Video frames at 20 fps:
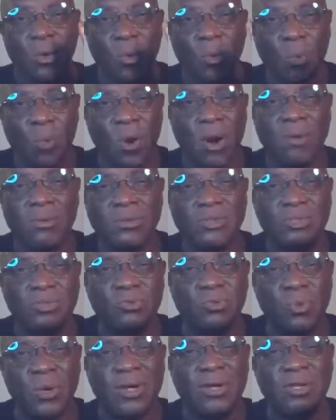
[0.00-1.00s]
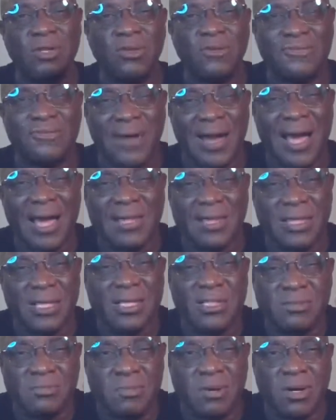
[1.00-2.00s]
where do you find
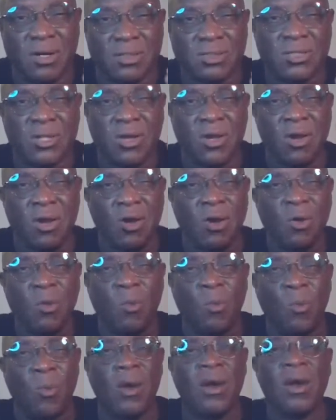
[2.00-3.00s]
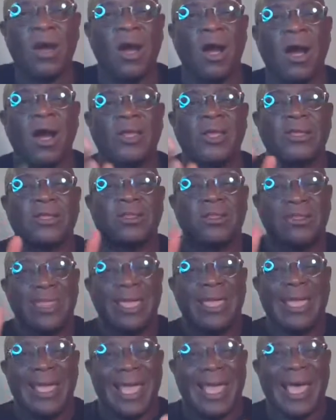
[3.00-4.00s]
these books? Where are
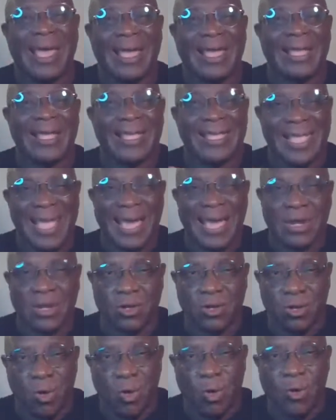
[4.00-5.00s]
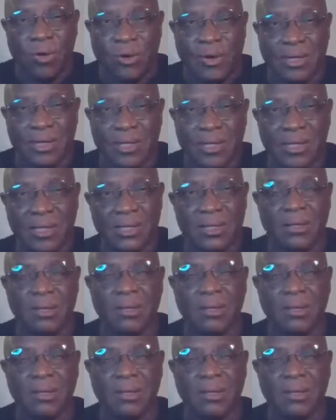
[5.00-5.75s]
they at categorically?